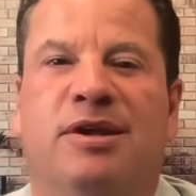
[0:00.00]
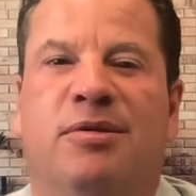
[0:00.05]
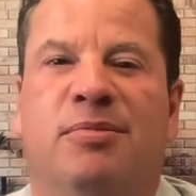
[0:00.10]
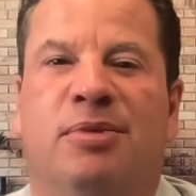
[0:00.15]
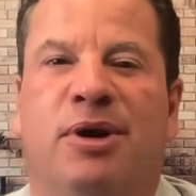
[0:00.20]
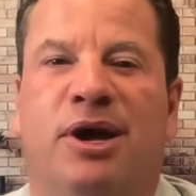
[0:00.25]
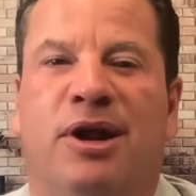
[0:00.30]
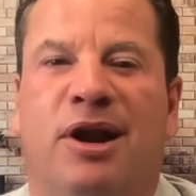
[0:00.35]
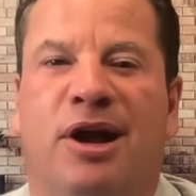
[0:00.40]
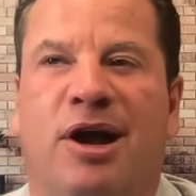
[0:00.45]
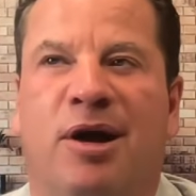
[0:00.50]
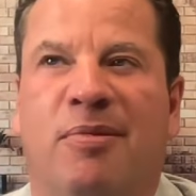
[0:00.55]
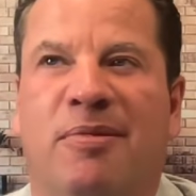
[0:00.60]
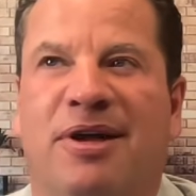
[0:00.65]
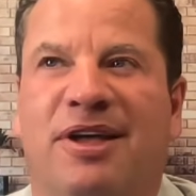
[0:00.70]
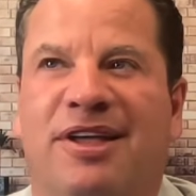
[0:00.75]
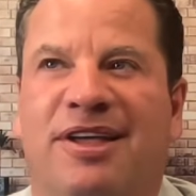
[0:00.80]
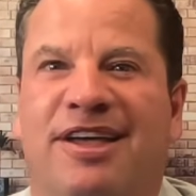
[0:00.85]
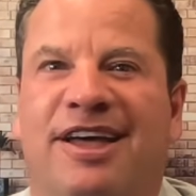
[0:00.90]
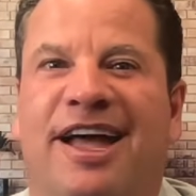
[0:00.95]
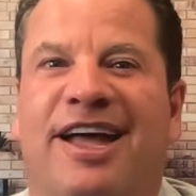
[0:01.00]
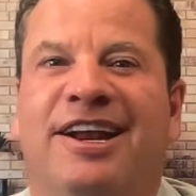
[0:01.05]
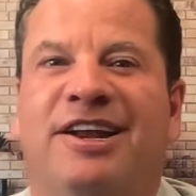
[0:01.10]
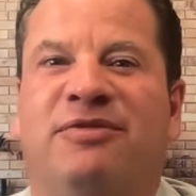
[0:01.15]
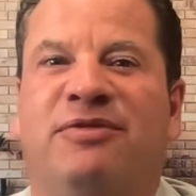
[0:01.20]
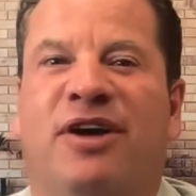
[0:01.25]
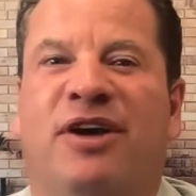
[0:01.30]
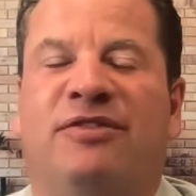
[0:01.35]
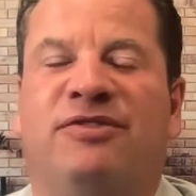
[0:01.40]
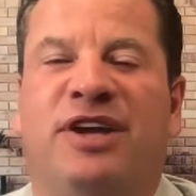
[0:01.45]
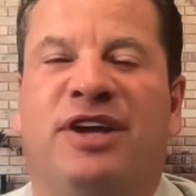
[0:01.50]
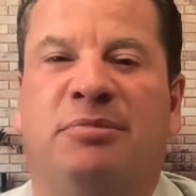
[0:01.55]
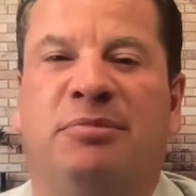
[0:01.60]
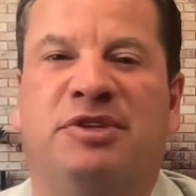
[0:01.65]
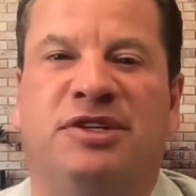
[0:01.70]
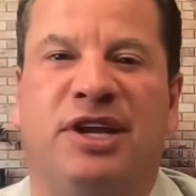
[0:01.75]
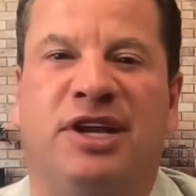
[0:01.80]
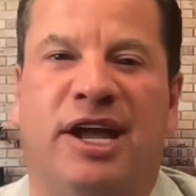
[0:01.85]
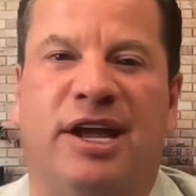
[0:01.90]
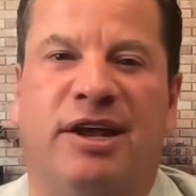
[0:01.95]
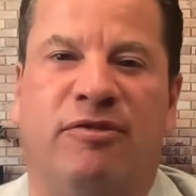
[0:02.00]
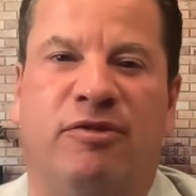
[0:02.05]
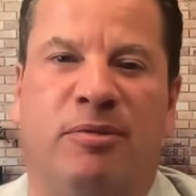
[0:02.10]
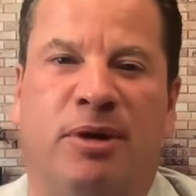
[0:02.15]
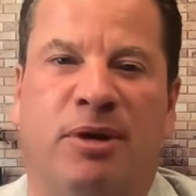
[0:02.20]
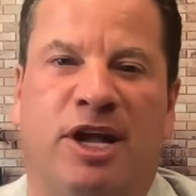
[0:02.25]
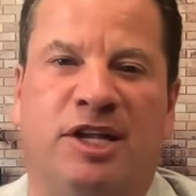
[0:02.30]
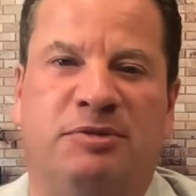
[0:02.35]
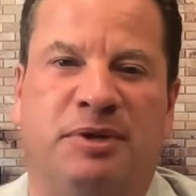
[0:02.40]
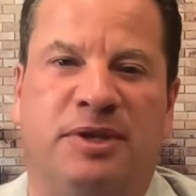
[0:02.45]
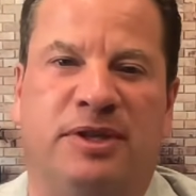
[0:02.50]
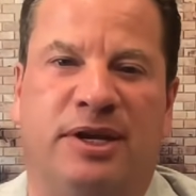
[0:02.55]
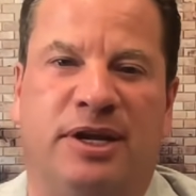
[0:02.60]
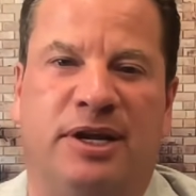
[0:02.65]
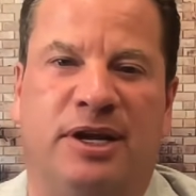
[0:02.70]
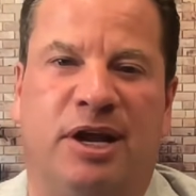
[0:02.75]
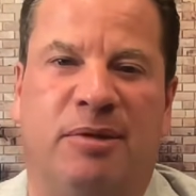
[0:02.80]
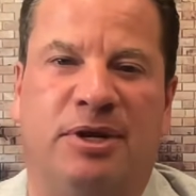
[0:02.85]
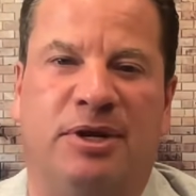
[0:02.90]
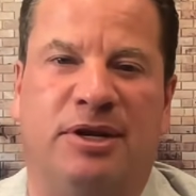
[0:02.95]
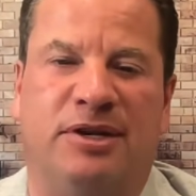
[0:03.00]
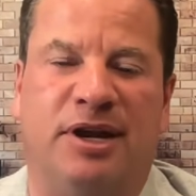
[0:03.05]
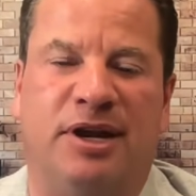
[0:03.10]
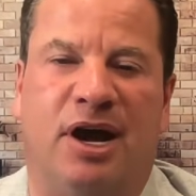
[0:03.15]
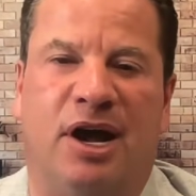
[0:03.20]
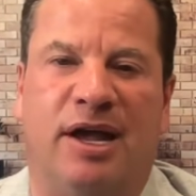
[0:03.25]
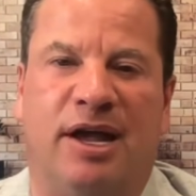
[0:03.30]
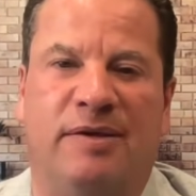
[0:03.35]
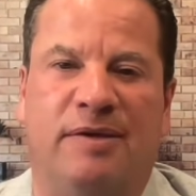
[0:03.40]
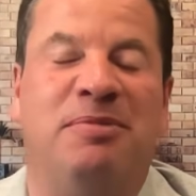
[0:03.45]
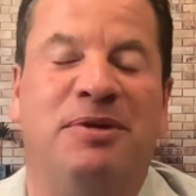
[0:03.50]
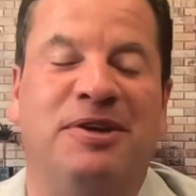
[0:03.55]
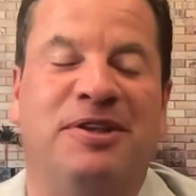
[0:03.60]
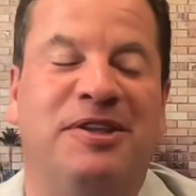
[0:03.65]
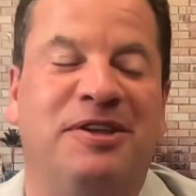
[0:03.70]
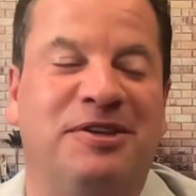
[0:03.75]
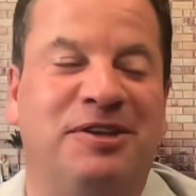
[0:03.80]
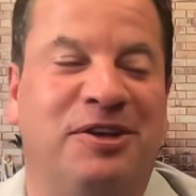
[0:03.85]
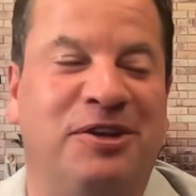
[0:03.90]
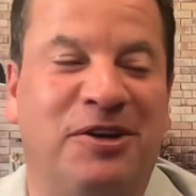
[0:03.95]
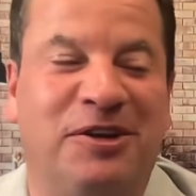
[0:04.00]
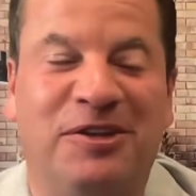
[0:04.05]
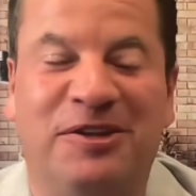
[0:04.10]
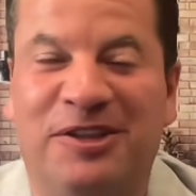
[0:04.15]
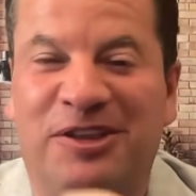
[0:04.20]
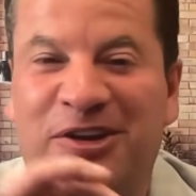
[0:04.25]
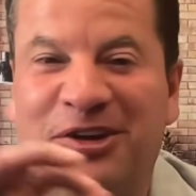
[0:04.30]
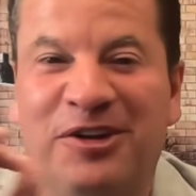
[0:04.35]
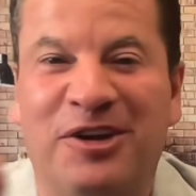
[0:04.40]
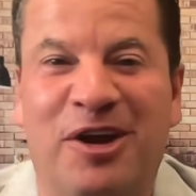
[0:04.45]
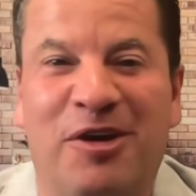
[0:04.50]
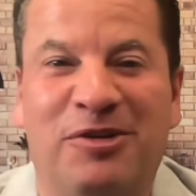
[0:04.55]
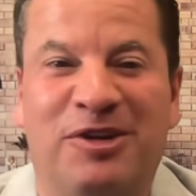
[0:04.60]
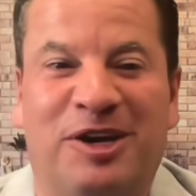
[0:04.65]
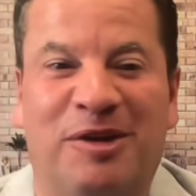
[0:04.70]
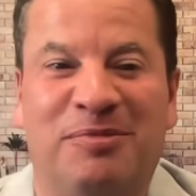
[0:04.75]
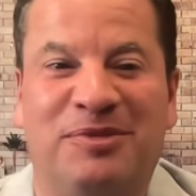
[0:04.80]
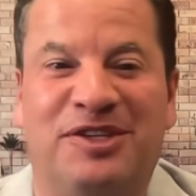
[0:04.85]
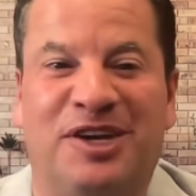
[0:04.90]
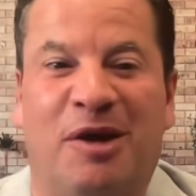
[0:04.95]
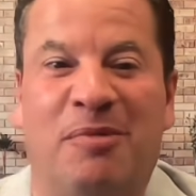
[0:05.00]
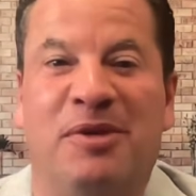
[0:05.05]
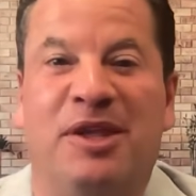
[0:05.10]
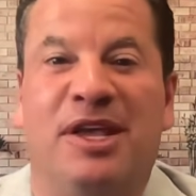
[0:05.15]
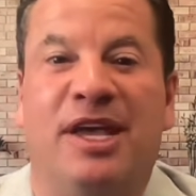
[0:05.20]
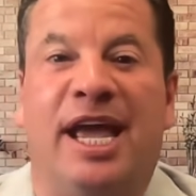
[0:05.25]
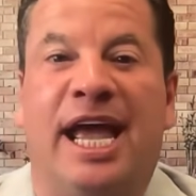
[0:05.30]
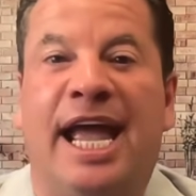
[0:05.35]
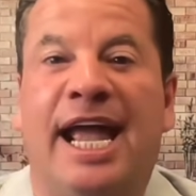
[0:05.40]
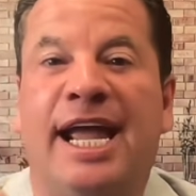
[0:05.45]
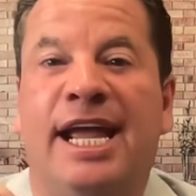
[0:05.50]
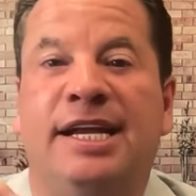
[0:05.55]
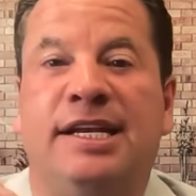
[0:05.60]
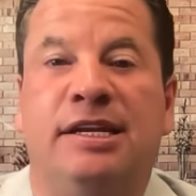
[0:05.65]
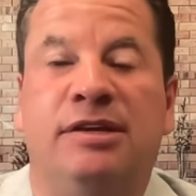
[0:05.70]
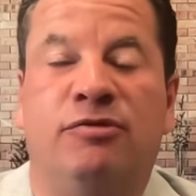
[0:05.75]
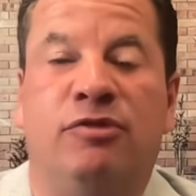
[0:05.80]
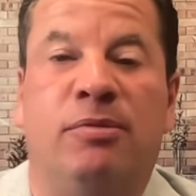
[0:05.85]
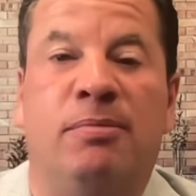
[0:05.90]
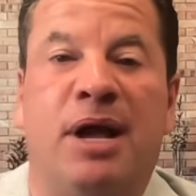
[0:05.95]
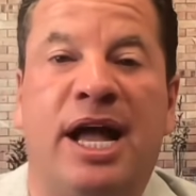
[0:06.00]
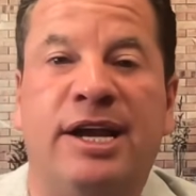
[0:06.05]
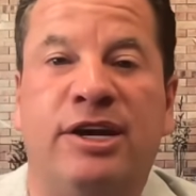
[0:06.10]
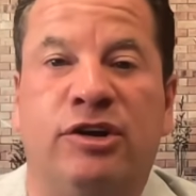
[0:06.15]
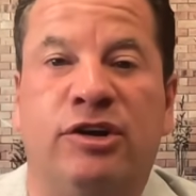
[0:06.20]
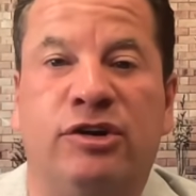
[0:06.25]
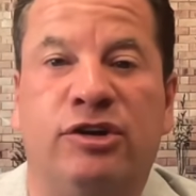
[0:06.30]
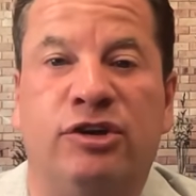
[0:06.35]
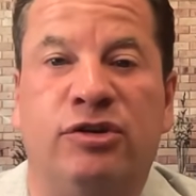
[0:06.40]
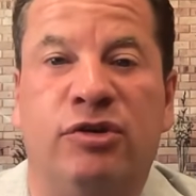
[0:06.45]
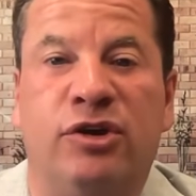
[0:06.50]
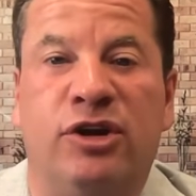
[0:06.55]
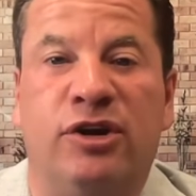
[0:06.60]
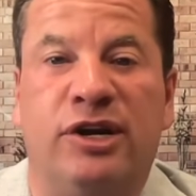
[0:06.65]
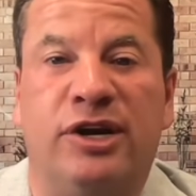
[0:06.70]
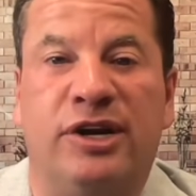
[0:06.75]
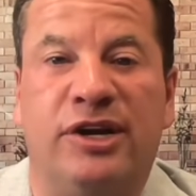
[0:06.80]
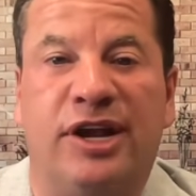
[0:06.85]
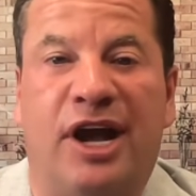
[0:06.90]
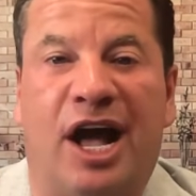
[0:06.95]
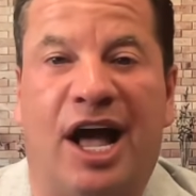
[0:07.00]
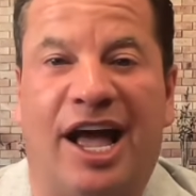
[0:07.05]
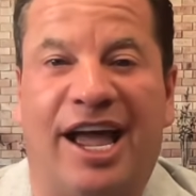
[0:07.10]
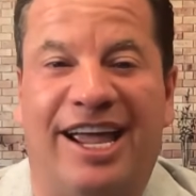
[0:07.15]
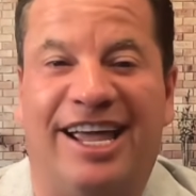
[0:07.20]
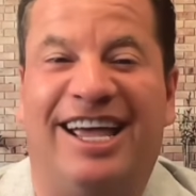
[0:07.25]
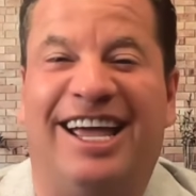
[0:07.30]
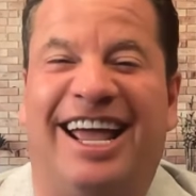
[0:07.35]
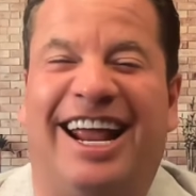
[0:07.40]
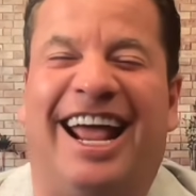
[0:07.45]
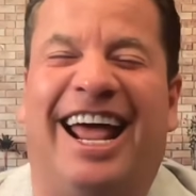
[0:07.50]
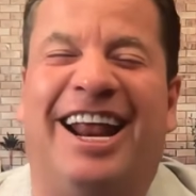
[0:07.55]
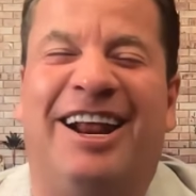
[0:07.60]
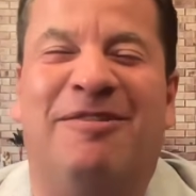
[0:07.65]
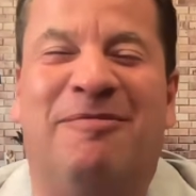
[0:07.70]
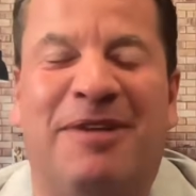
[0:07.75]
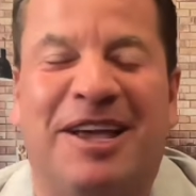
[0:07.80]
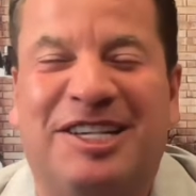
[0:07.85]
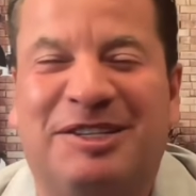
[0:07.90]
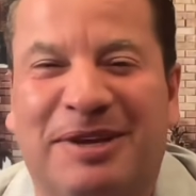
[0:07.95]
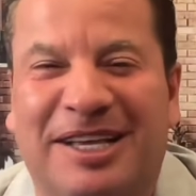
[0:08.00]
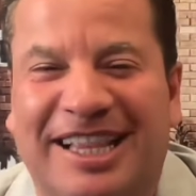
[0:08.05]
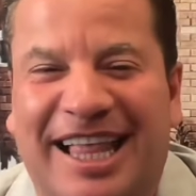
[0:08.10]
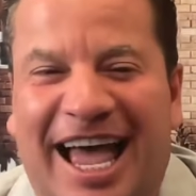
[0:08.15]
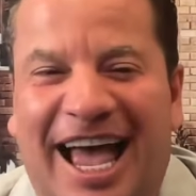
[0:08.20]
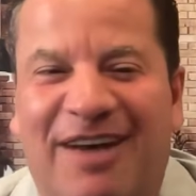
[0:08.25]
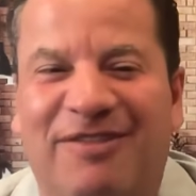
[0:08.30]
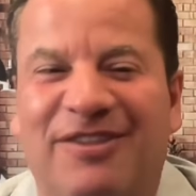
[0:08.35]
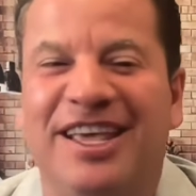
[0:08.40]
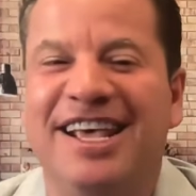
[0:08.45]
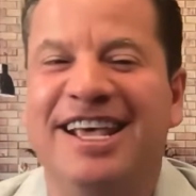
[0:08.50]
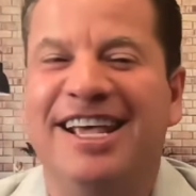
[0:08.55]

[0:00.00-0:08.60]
But and if 5 times a day it reminds me that I'm going to die, the little note comes up, hey, reminder, you are going to die. It makes me laugh.